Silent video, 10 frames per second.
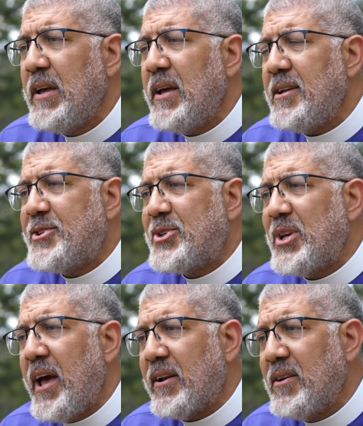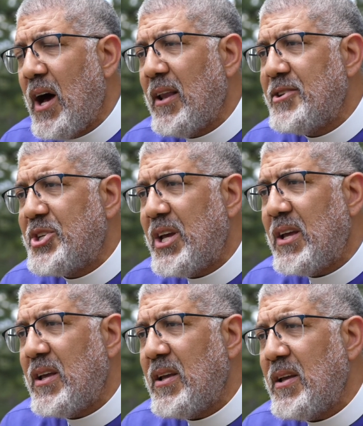It's
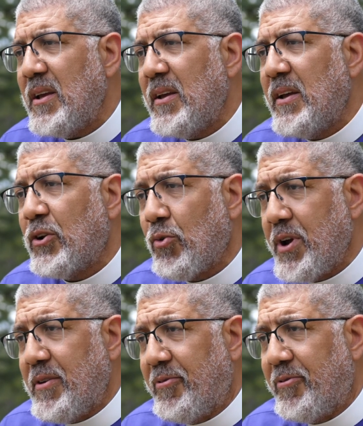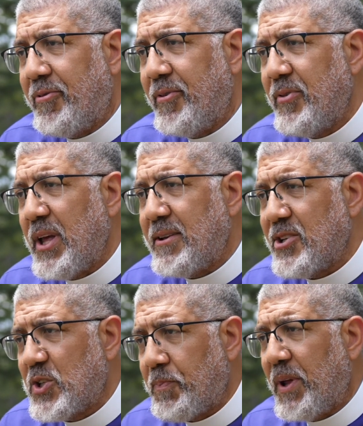acknowledging grief that
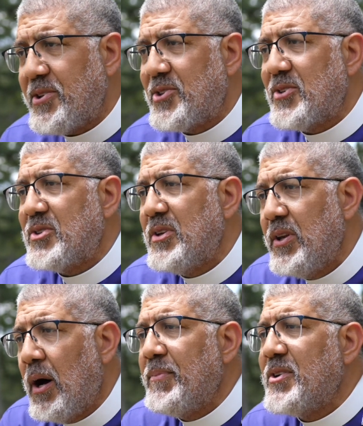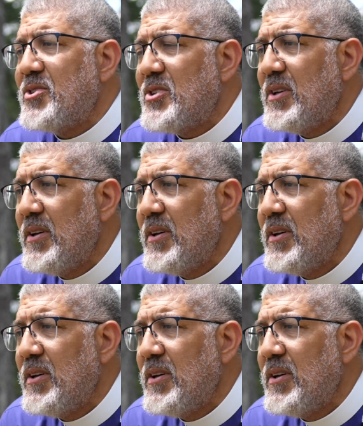displaces numbness.